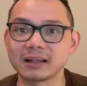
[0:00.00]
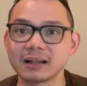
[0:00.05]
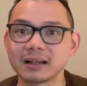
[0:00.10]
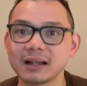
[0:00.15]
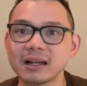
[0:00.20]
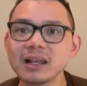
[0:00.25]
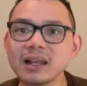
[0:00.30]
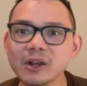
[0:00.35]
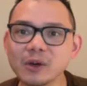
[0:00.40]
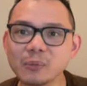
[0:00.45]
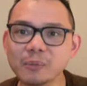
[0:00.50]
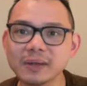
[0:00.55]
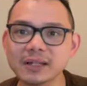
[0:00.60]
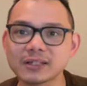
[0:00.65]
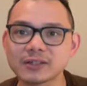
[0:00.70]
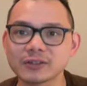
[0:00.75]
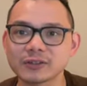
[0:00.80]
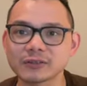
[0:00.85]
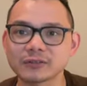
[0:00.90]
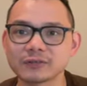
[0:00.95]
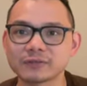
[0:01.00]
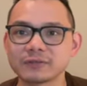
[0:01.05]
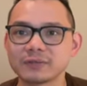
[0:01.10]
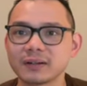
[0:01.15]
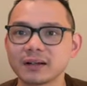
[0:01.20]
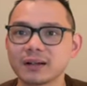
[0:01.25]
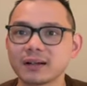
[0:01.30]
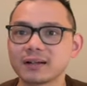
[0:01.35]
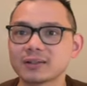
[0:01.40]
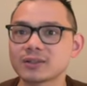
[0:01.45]
little bits of
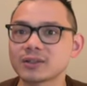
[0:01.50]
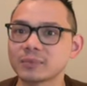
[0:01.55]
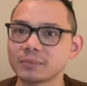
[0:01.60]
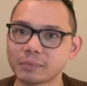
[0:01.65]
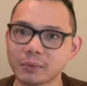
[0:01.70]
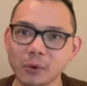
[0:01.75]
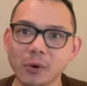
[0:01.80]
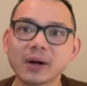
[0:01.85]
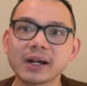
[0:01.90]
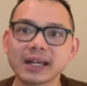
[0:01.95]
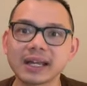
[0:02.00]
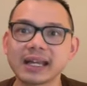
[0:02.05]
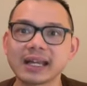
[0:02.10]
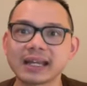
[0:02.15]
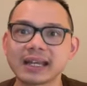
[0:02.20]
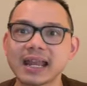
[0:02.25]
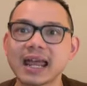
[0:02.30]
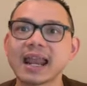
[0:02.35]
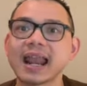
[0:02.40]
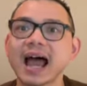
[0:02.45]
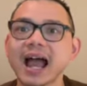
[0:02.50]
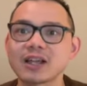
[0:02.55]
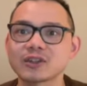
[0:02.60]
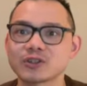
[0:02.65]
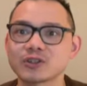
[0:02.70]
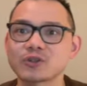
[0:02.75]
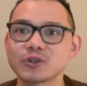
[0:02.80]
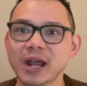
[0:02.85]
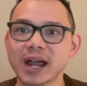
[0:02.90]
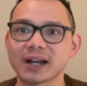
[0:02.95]
support here and there that I
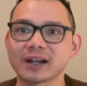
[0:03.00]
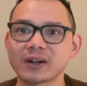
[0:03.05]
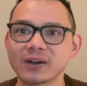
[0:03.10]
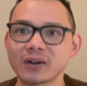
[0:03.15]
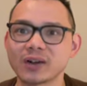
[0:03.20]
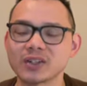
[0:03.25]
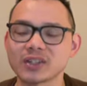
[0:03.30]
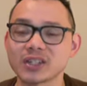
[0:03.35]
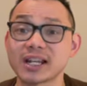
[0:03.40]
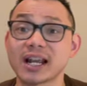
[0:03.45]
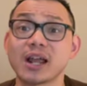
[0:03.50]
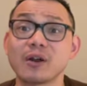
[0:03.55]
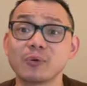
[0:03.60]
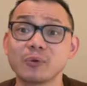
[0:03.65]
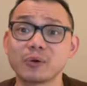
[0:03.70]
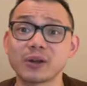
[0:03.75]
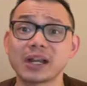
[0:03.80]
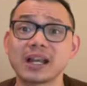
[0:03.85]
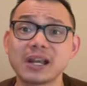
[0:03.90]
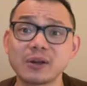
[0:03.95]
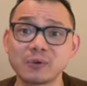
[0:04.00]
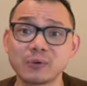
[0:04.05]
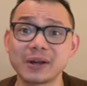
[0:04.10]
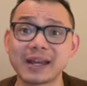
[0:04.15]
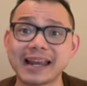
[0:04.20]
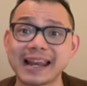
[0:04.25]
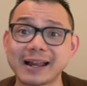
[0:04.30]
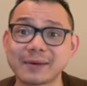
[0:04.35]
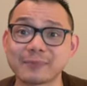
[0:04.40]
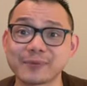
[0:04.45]
should acknowledge, and I
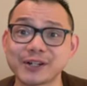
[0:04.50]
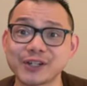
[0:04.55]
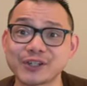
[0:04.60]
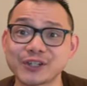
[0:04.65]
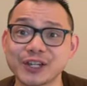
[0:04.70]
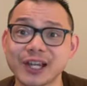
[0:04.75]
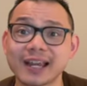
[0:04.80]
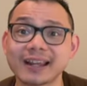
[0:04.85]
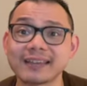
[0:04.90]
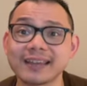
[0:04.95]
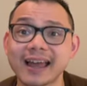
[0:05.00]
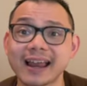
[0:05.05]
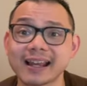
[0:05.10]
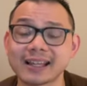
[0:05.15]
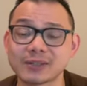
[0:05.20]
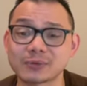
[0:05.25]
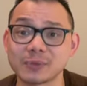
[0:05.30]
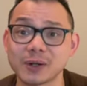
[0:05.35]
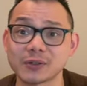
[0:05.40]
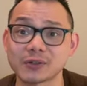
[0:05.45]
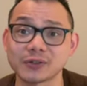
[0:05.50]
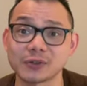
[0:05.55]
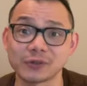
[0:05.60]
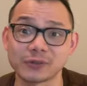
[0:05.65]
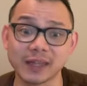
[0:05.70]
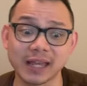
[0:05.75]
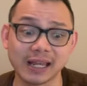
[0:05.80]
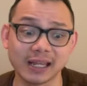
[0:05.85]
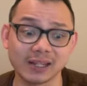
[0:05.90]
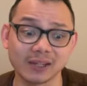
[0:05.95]
really appreciate that as well. So
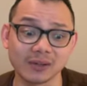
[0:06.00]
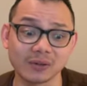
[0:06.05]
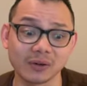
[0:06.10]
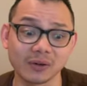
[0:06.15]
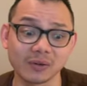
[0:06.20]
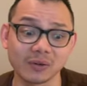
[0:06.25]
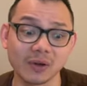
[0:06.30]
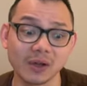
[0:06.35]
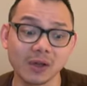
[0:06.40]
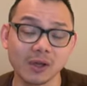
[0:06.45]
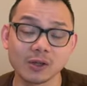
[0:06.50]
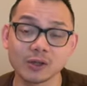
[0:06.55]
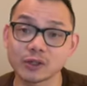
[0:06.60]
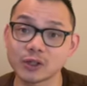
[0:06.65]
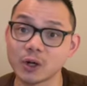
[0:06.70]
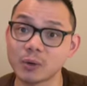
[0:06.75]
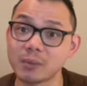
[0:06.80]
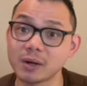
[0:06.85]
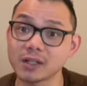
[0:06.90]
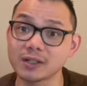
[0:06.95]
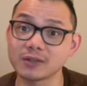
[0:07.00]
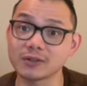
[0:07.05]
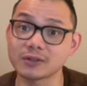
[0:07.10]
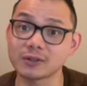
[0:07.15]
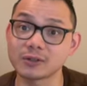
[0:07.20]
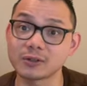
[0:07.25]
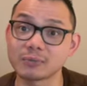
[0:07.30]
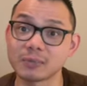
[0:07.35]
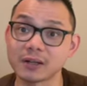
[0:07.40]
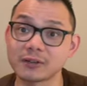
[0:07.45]
thank you so much
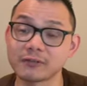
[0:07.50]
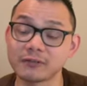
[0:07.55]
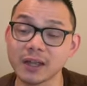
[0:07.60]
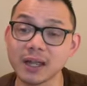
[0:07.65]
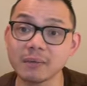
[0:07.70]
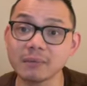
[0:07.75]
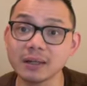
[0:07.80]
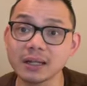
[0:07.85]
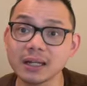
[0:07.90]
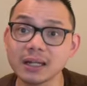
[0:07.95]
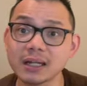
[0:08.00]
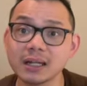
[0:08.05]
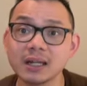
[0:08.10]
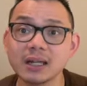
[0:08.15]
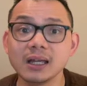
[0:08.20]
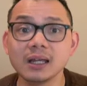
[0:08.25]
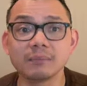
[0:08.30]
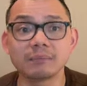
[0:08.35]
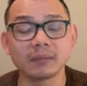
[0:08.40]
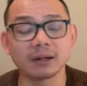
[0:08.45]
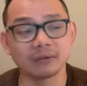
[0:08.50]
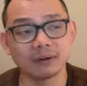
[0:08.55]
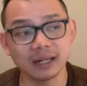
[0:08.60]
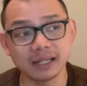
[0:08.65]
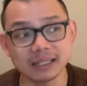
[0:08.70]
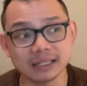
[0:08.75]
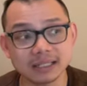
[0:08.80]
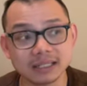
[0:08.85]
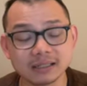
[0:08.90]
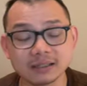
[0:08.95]
to my family, my
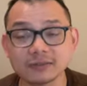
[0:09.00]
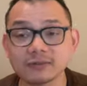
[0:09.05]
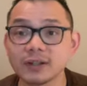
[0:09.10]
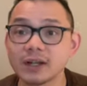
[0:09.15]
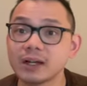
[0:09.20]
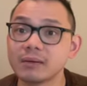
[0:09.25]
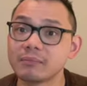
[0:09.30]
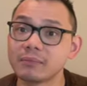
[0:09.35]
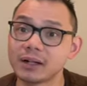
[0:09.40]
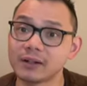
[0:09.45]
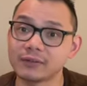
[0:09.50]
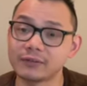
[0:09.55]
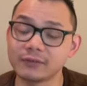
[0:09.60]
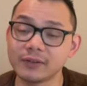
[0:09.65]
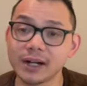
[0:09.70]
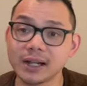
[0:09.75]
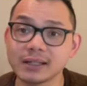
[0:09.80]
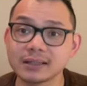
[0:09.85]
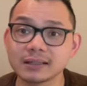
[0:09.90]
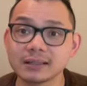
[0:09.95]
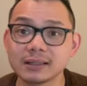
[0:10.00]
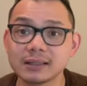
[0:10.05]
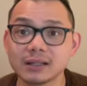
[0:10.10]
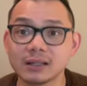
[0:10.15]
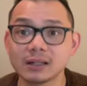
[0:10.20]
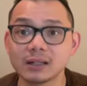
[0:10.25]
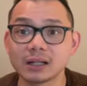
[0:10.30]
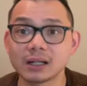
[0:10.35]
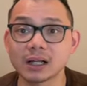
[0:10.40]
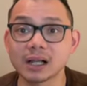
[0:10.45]
relative, my friends.
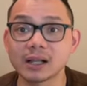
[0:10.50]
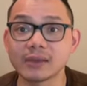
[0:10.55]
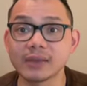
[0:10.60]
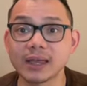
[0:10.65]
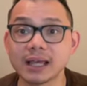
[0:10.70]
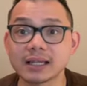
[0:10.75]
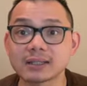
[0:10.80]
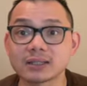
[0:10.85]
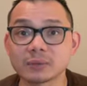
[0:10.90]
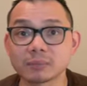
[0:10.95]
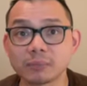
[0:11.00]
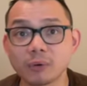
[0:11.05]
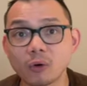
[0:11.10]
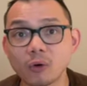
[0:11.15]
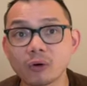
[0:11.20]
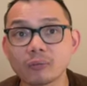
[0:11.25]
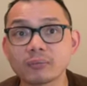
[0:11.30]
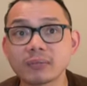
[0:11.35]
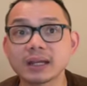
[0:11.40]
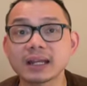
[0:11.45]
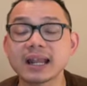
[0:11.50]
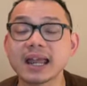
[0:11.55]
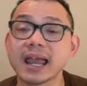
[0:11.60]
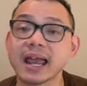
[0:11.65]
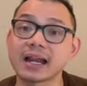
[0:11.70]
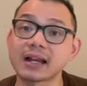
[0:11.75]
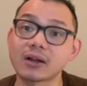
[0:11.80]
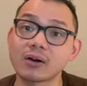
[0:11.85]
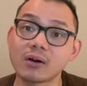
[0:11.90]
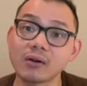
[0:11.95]
They support me, they
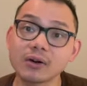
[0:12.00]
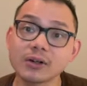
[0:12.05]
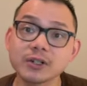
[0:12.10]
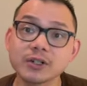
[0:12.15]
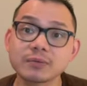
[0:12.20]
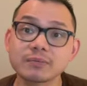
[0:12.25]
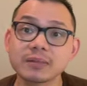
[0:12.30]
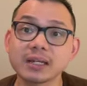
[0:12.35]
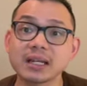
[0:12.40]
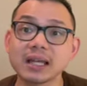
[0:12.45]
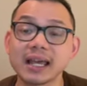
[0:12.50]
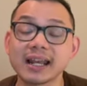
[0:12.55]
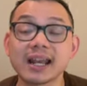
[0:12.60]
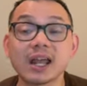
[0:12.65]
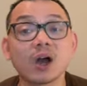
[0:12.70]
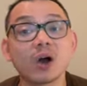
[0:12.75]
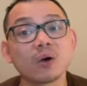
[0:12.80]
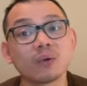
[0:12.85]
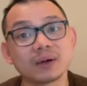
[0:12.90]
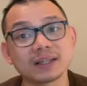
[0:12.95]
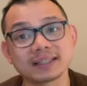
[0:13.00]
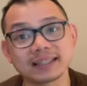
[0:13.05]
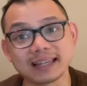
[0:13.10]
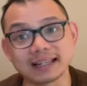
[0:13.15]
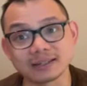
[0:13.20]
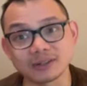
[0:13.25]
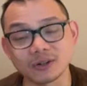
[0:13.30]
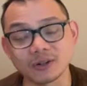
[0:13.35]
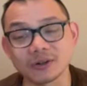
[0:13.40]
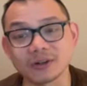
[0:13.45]
encourage me, and they always
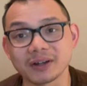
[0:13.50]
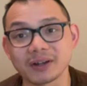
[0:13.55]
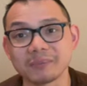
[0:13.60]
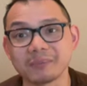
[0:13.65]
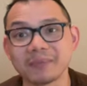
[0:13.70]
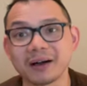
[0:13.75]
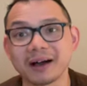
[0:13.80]
enjoy